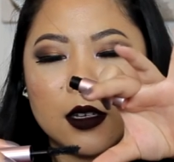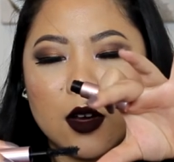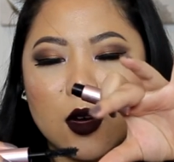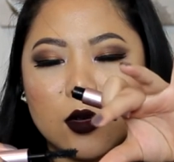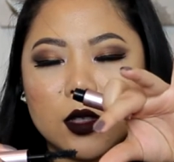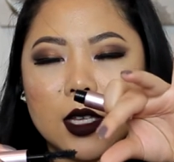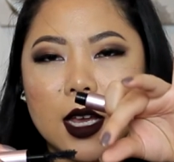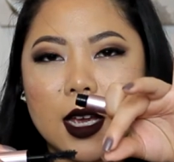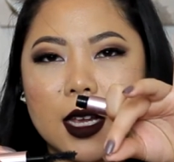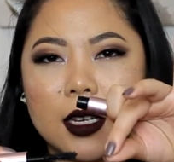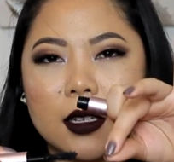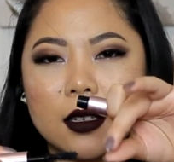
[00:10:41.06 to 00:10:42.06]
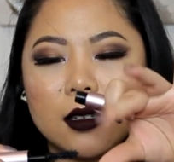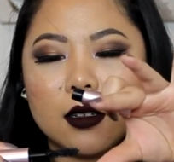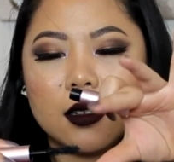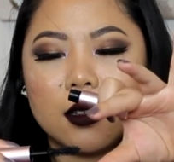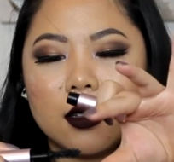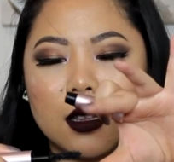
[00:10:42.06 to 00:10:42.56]
cosine
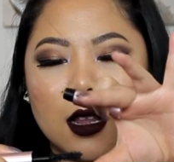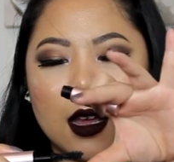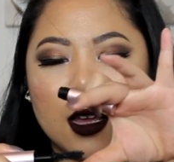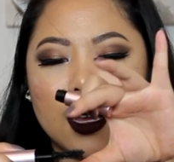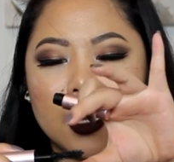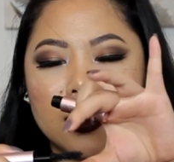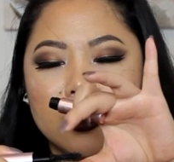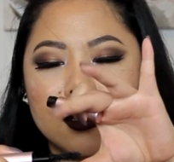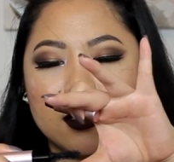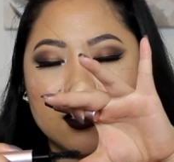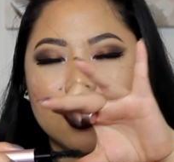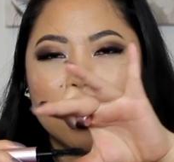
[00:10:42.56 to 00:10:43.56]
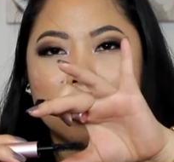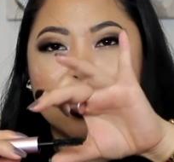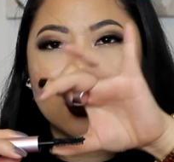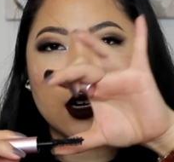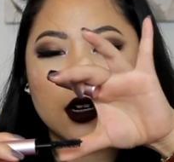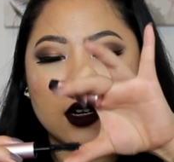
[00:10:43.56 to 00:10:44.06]
line. It's
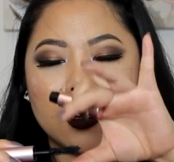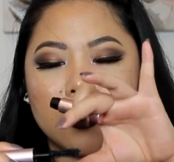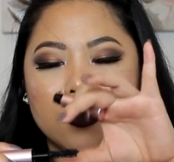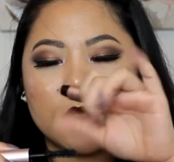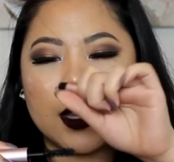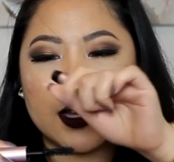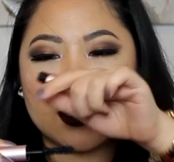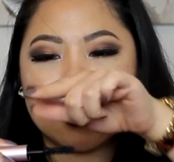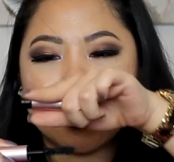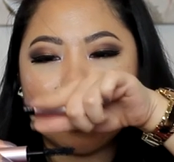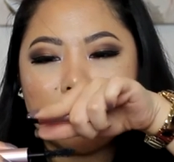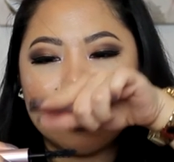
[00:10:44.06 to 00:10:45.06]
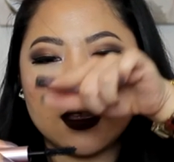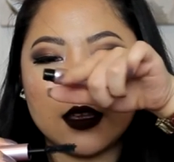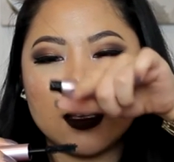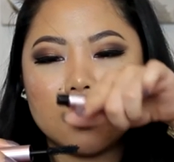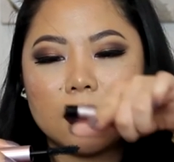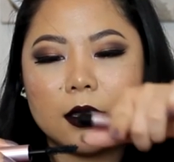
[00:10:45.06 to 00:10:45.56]
curved like, like
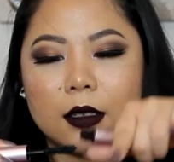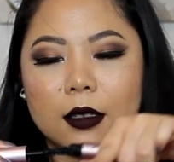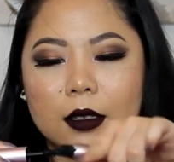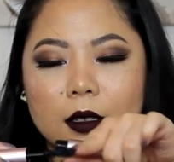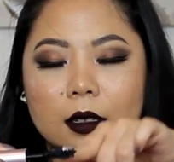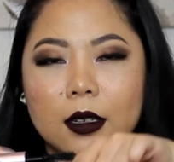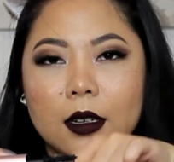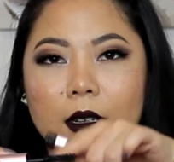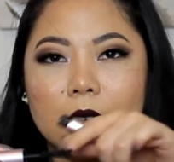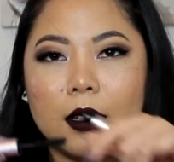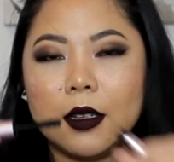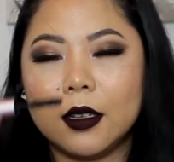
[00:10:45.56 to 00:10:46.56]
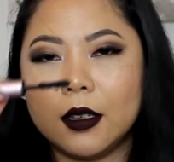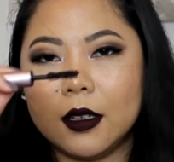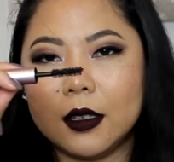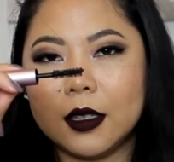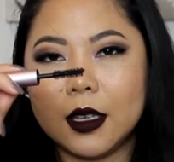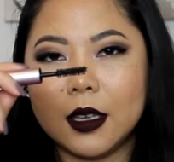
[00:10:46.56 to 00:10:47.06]
this.
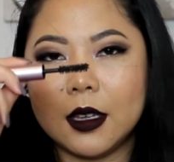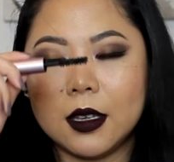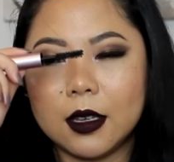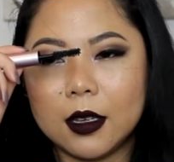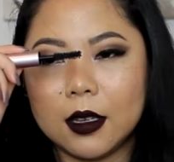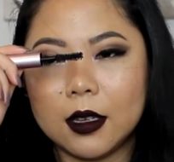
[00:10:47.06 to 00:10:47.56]
You see?